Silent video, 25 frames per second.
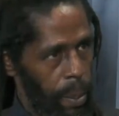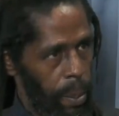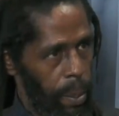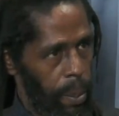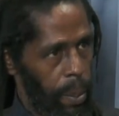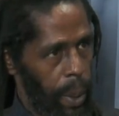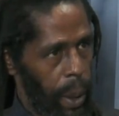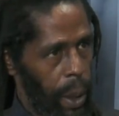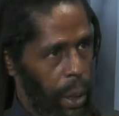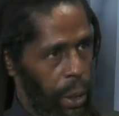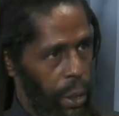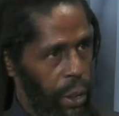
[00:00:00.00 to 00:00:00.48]

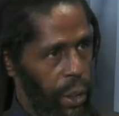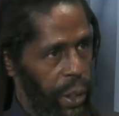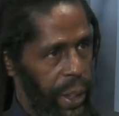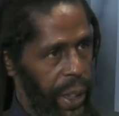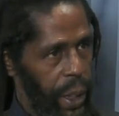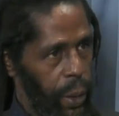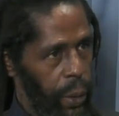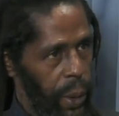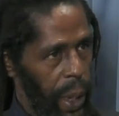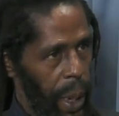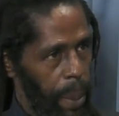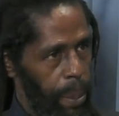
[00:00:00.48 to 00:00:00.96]
because
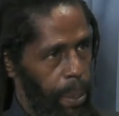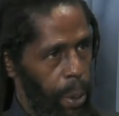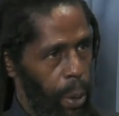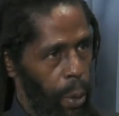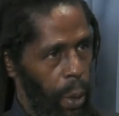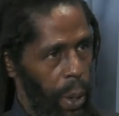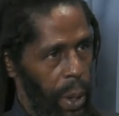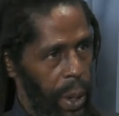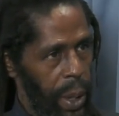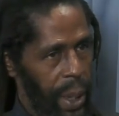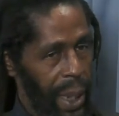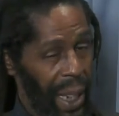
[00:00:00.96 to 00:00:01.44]
until that
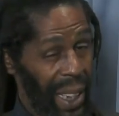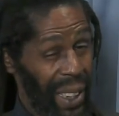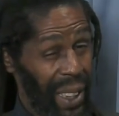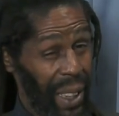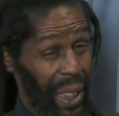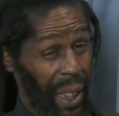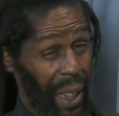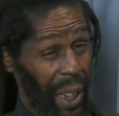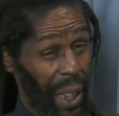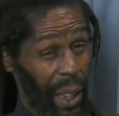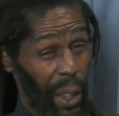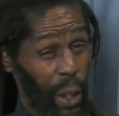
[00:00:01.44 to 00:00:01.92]
point, I'd,
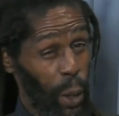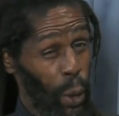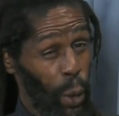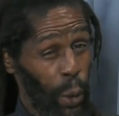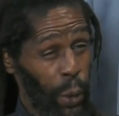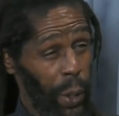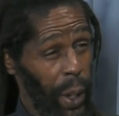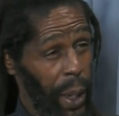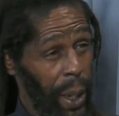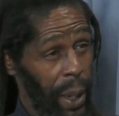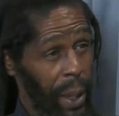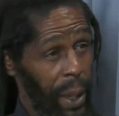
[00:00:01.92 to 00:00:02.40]

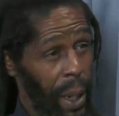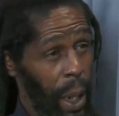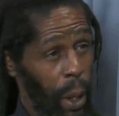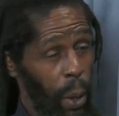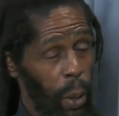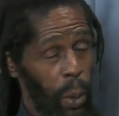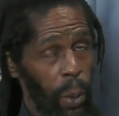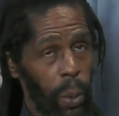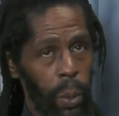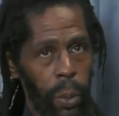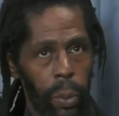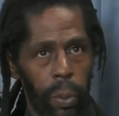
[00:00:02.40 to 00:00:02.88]
nothing,
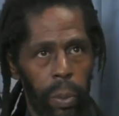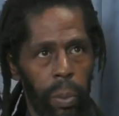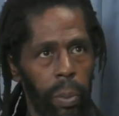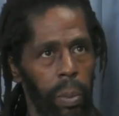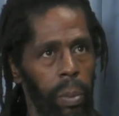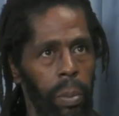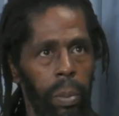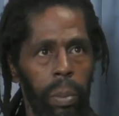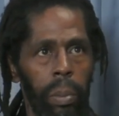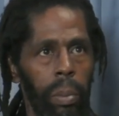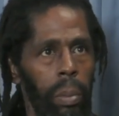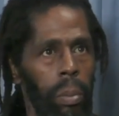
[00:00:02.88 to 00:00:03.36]
no,
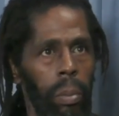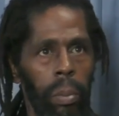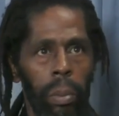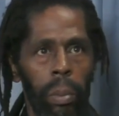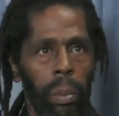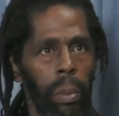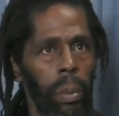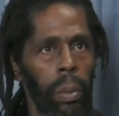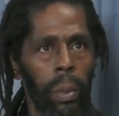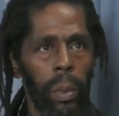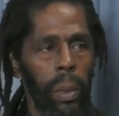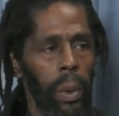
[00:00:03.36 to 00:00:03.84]

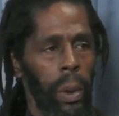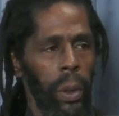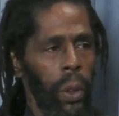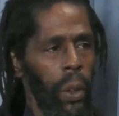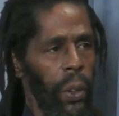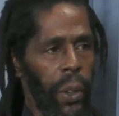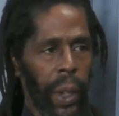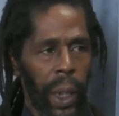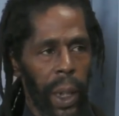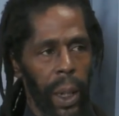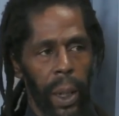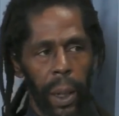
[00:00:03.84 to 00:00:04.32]

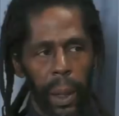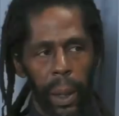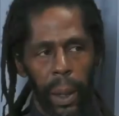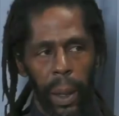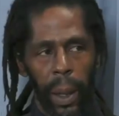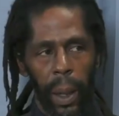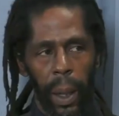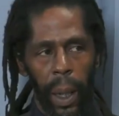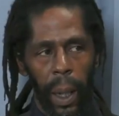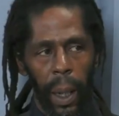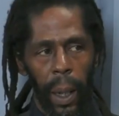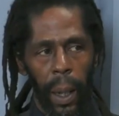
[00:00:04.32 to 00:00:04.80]
nothing.
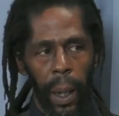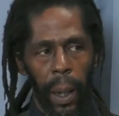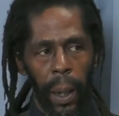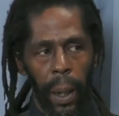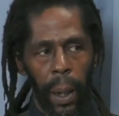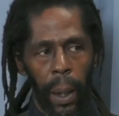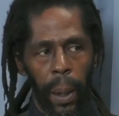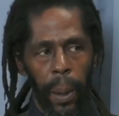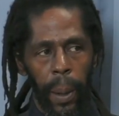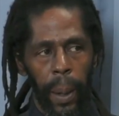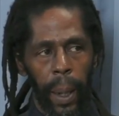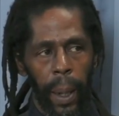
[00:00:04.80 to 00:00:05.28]
And,
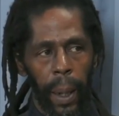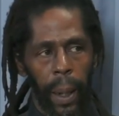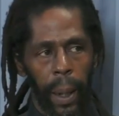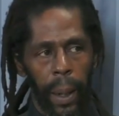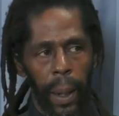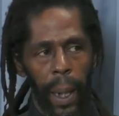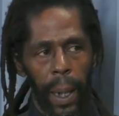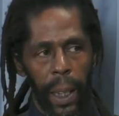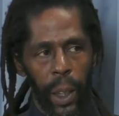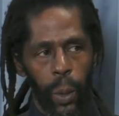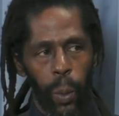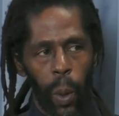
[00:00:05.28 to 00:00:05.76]
and, and
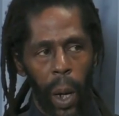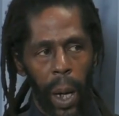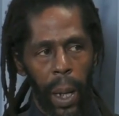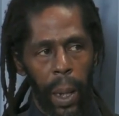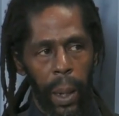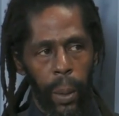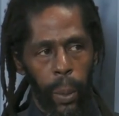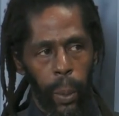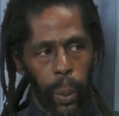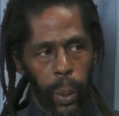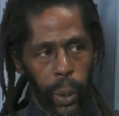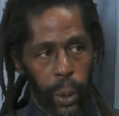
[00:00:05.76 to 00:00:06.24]
that's why
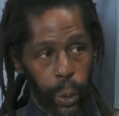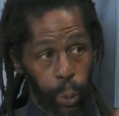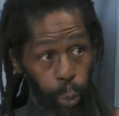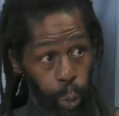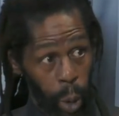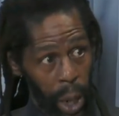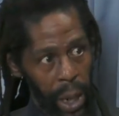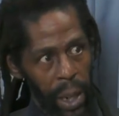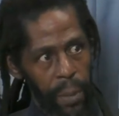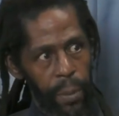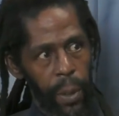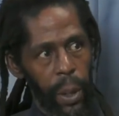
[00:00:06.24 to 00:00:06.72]
it was
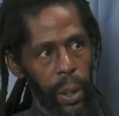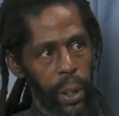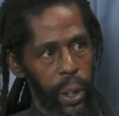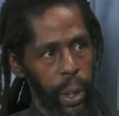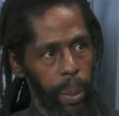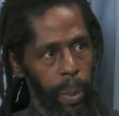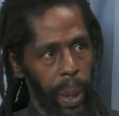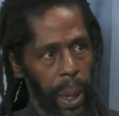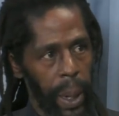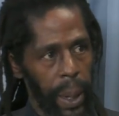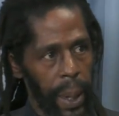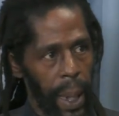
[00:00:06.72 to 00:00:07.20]
relevant to
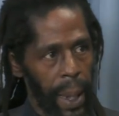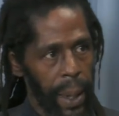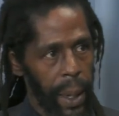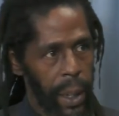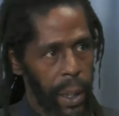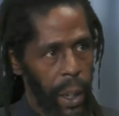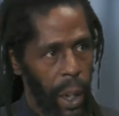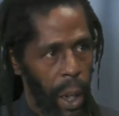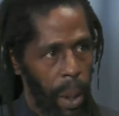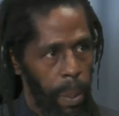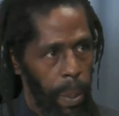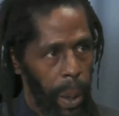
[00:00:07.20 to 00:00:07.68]
me at that
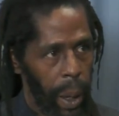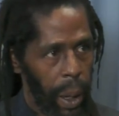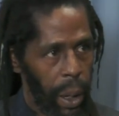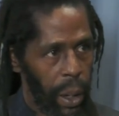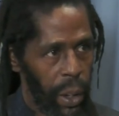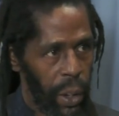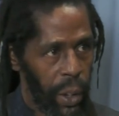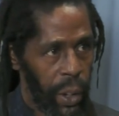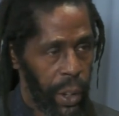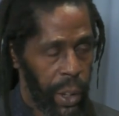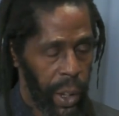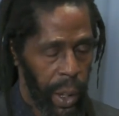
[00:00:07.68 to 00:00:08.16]
time
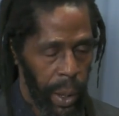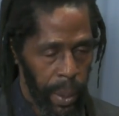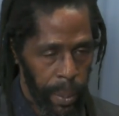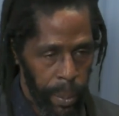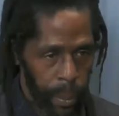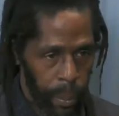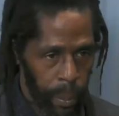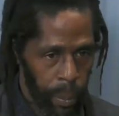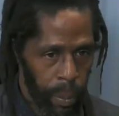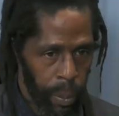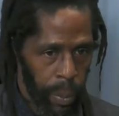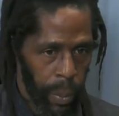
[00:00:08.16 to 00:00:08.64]
because
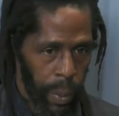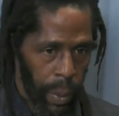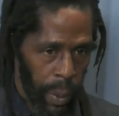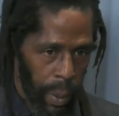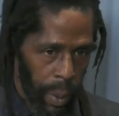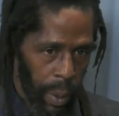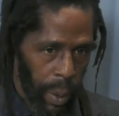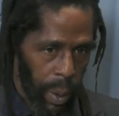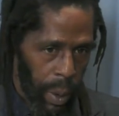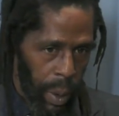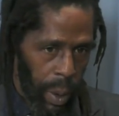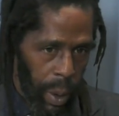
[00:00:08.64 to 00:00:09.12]

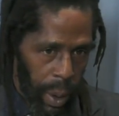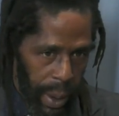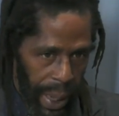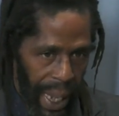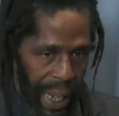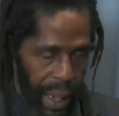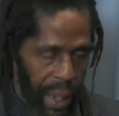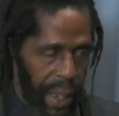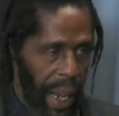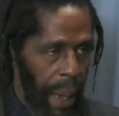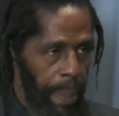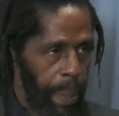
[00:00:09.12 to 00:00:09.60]
that
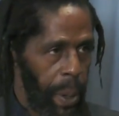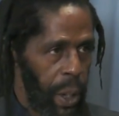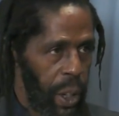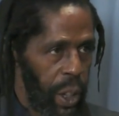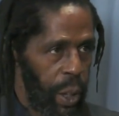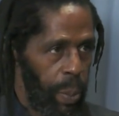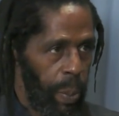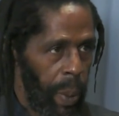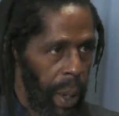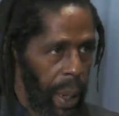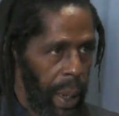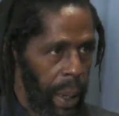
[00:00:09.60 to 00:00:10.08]
had happened
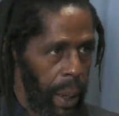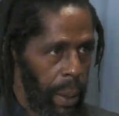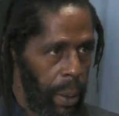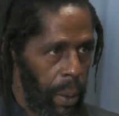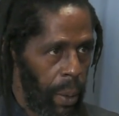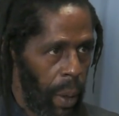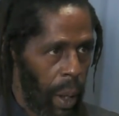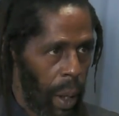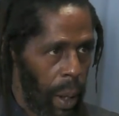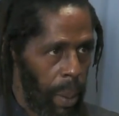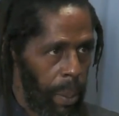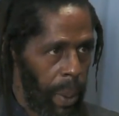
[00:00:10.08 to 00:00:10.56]
to me,
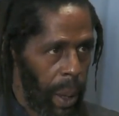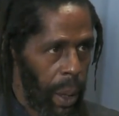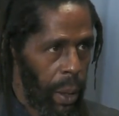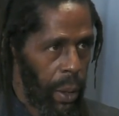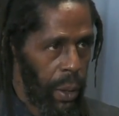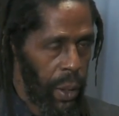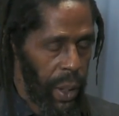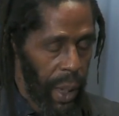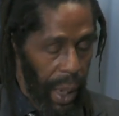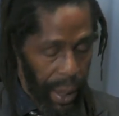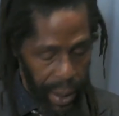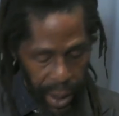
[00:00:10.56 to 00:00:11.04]
right?
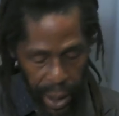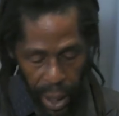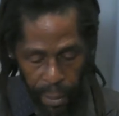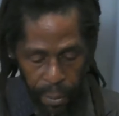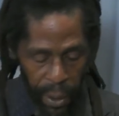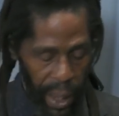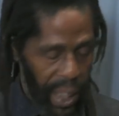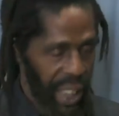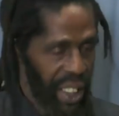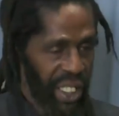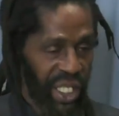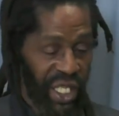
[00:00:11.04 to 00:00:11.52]
Because I'd never
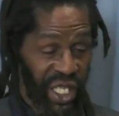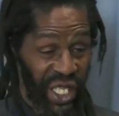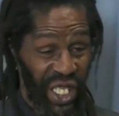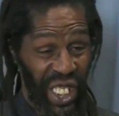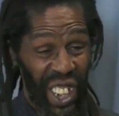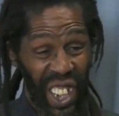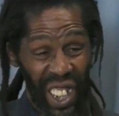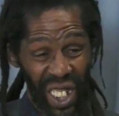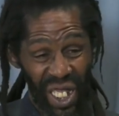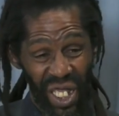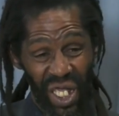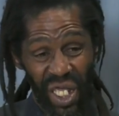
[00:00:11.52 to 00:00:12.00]
had a
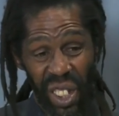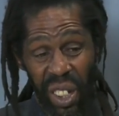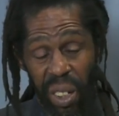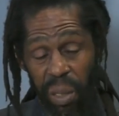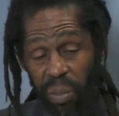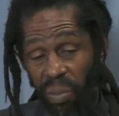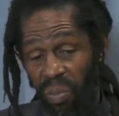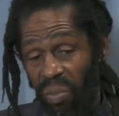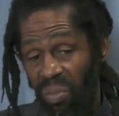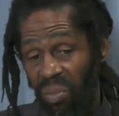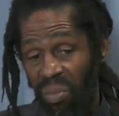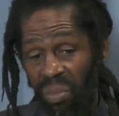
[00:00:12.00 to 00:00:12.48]
stitch,
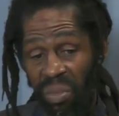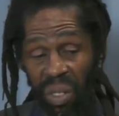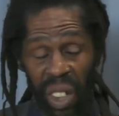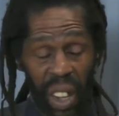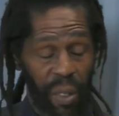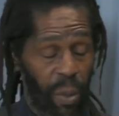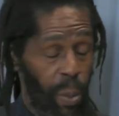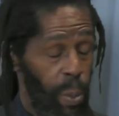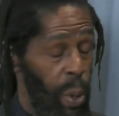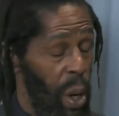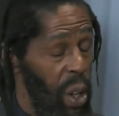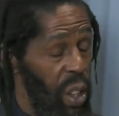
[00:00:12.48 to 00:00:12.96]
never
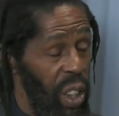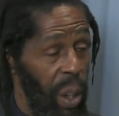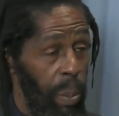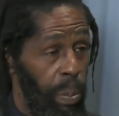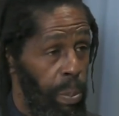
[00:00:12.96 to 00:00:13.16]
broke a